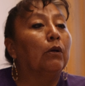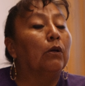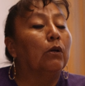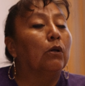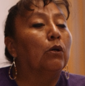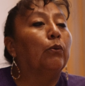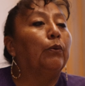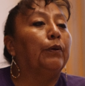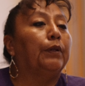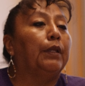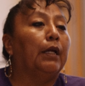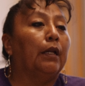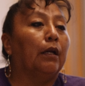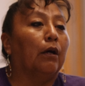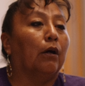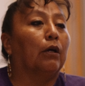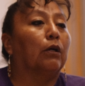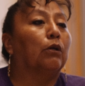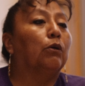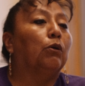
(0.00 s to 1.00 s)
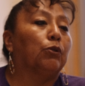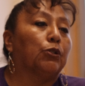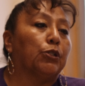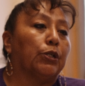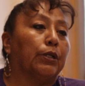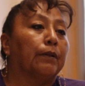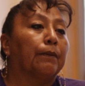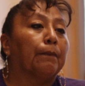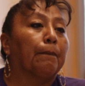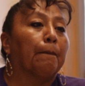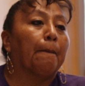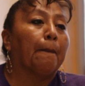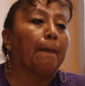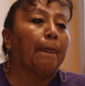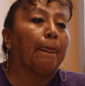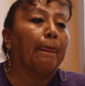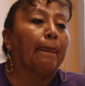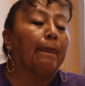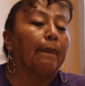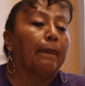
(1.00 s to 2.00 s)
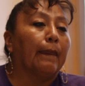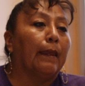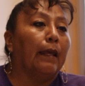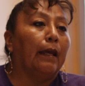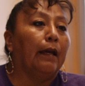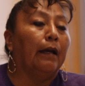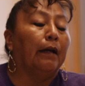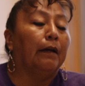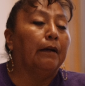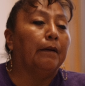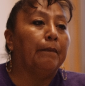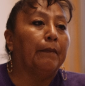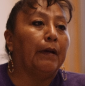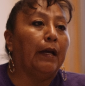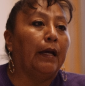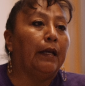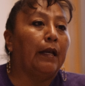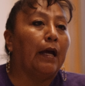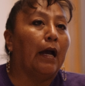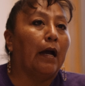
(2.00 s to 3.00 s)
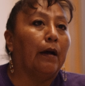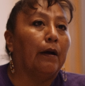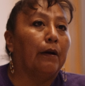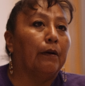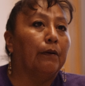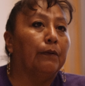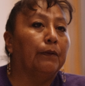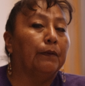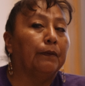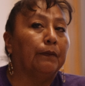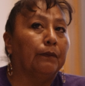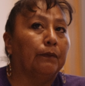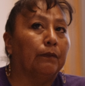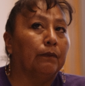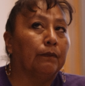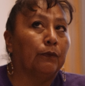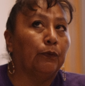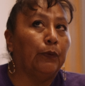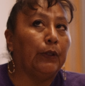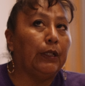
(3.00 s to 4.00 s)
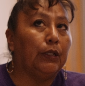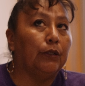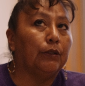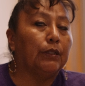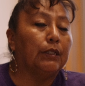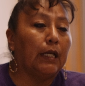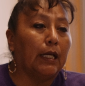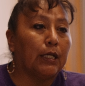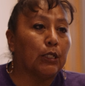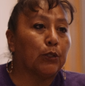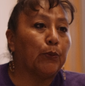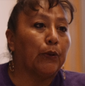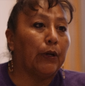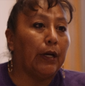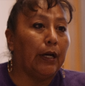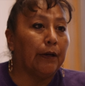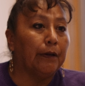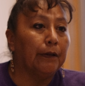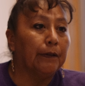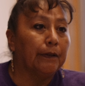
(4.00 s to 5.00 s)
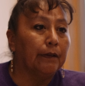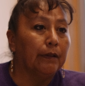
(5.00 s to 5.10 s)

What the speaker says: within our culture, and how we use it as prayer